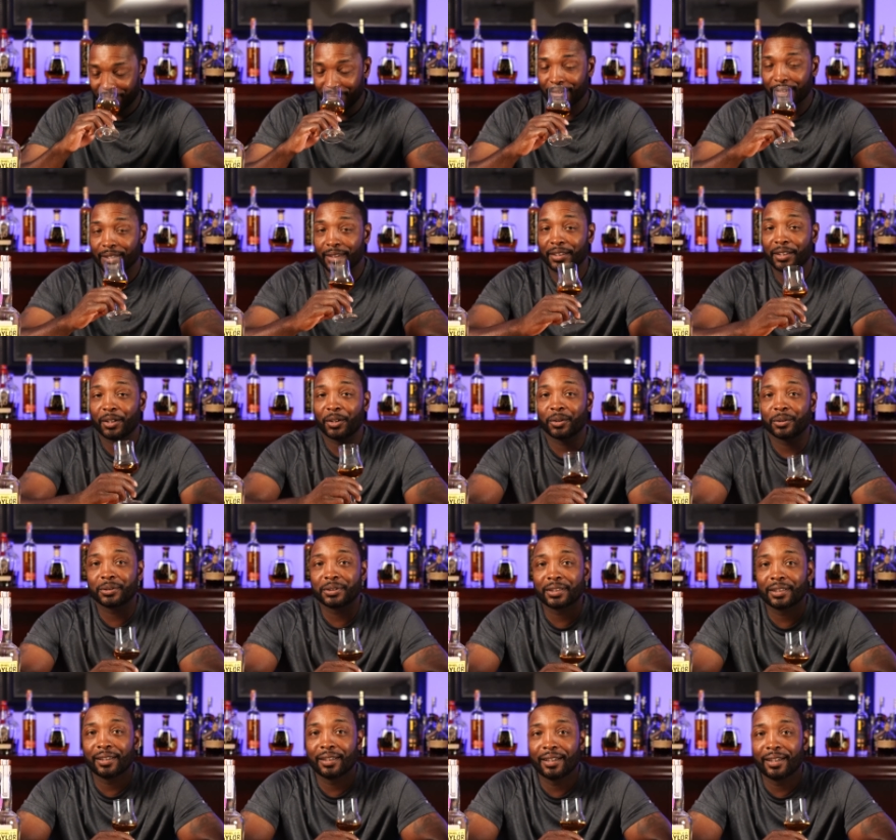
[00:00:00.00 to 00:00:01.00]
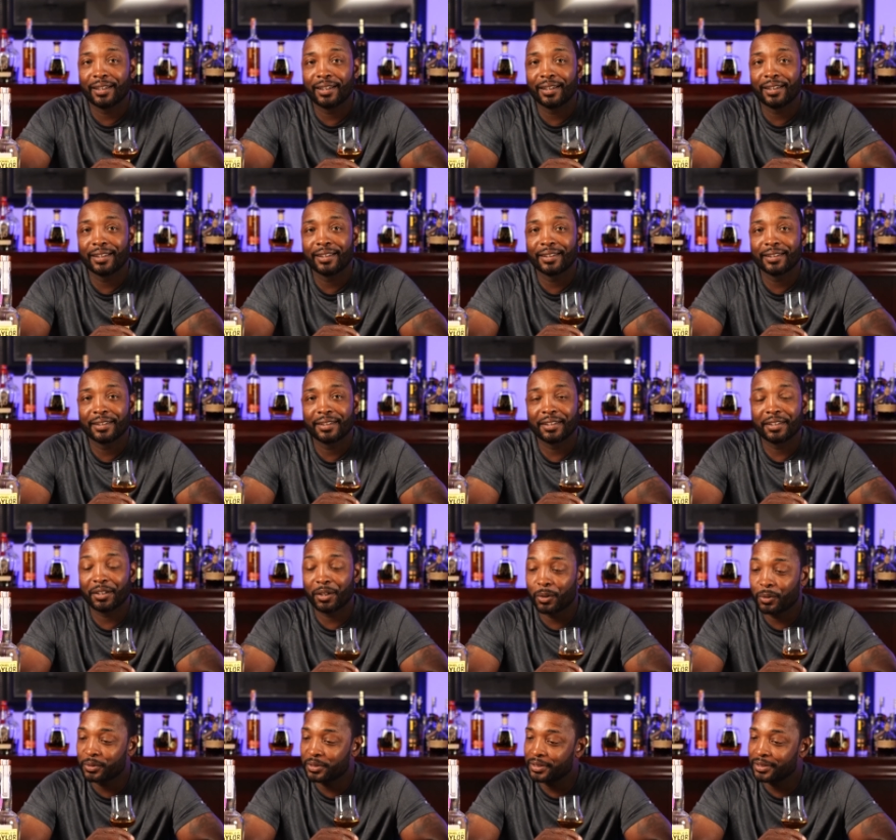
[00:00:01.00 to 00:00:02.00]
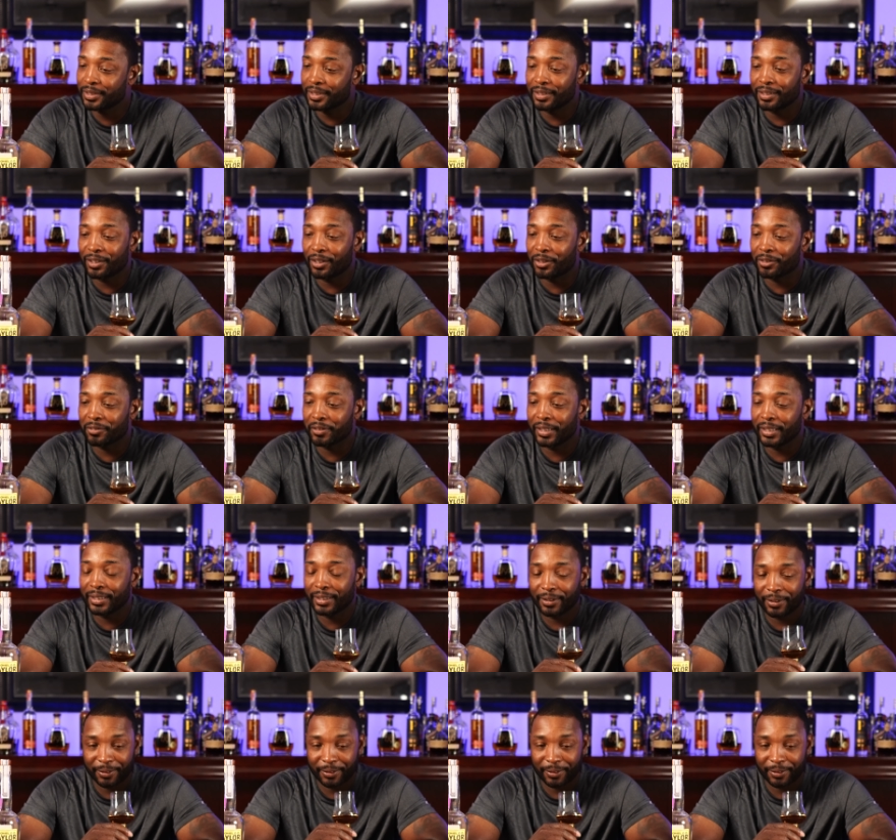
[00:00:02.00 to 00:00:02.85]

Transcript: Good nose. The nose is good already.